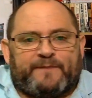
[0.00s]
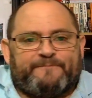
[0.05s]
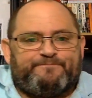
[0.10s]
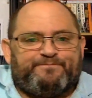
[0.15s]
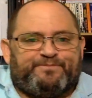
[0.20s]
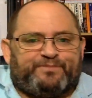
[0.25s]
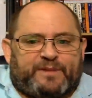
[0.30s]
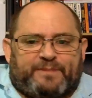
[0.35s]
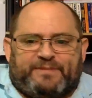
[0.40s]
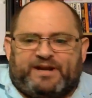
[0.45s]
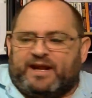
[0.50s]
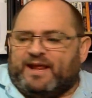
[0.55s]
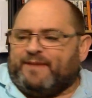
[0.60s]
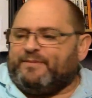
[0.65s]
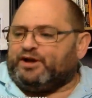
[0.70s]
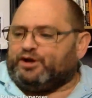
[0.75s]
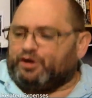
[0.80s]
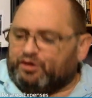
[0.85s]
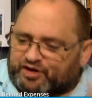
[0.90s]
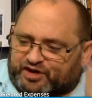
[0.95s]
let me
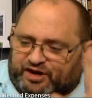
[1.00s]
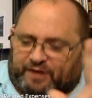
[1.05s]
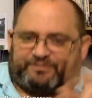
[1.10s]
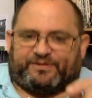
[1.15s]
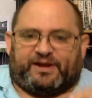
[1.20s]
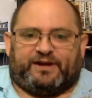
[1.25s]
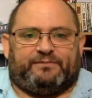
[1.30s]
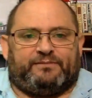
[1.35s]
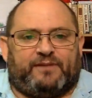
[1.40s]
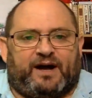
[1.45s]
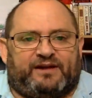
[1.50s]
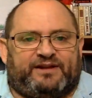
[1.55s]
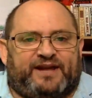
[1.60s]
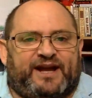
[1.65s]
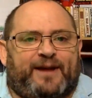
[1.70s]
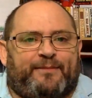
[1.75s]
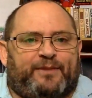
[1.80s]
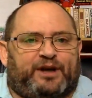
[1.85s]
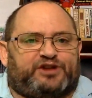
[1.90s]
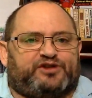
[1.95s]
do something. I think
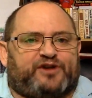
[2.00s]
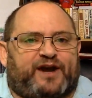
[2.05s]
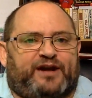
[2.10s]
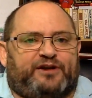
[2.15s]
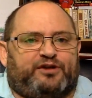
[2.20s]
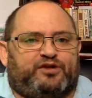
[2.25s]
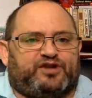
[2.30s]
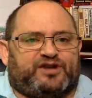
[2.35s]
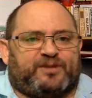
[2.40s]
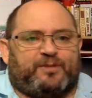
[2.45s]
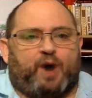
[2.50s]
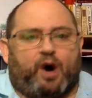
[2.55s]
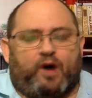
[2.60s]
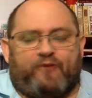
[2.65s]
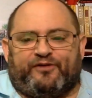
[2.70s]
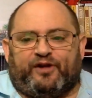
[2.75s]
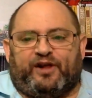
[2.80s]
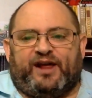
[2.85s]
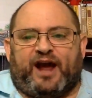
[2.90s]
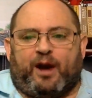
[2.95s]
I'm going to try to do something.
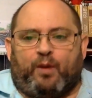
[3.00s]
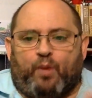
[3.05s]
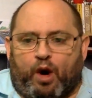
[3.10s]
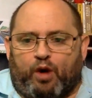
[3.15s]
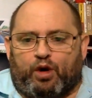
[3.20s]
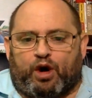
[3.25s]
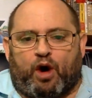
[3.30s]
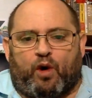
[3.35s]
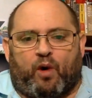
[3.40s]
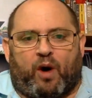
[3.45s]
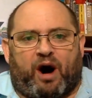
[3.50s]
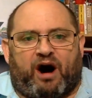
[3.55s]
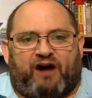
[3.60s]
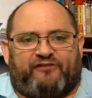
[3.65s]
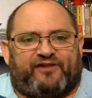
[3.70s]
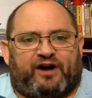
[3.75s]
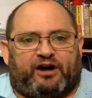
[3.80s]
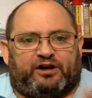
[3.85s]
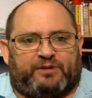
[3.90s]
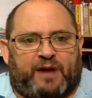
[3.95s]
Hopefully, I won't go
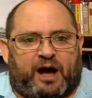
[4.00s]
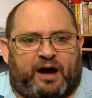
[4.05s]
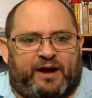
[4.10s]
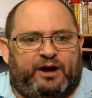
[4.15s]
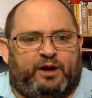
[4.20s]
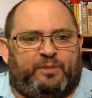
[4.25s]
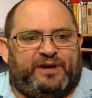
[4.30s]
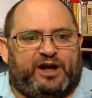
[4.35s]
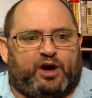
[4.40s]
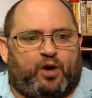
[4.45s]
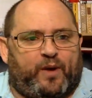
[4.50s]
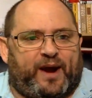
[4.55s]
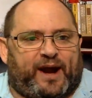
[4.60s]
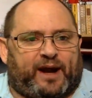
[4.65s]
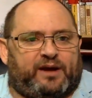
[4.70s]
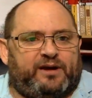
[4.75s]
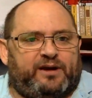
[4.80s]
off. It'll be quick.